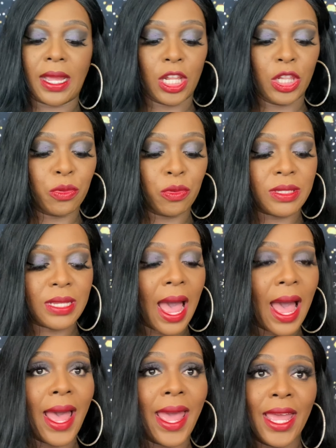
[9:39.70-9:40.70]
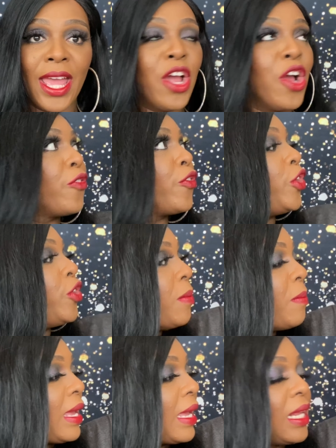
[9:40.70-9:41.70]
a little tie for you to
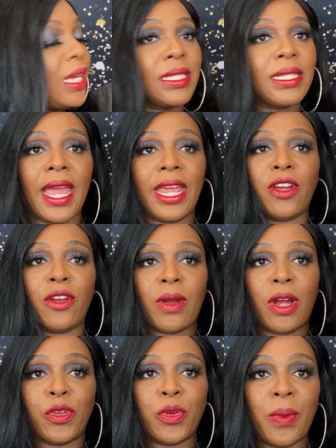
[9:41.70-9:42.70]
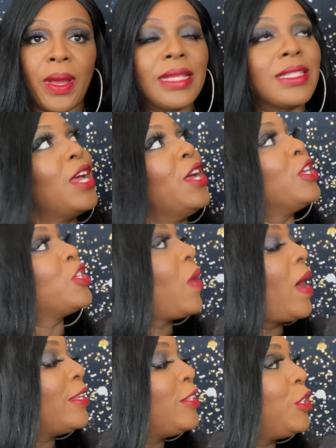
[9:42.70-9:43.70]
make it tight around your waist. So
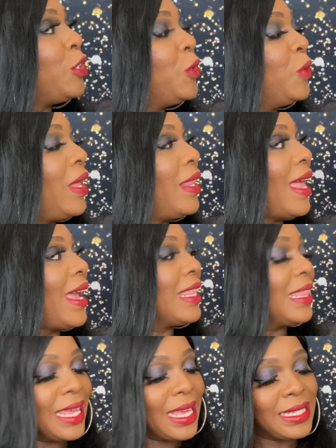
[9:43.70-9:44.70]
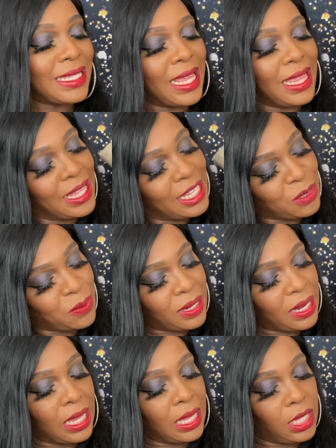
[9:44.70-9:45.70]
I do like this and this one
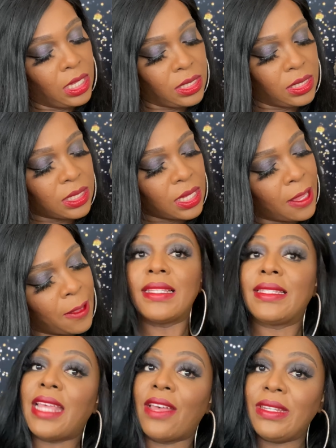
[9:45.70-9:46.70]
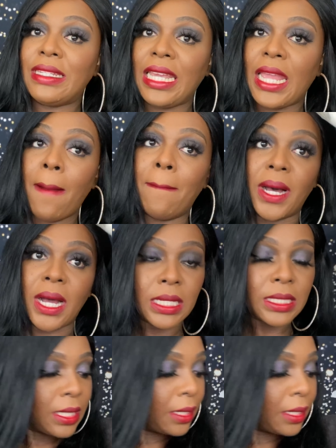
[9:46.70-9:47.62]
is 70 bucks.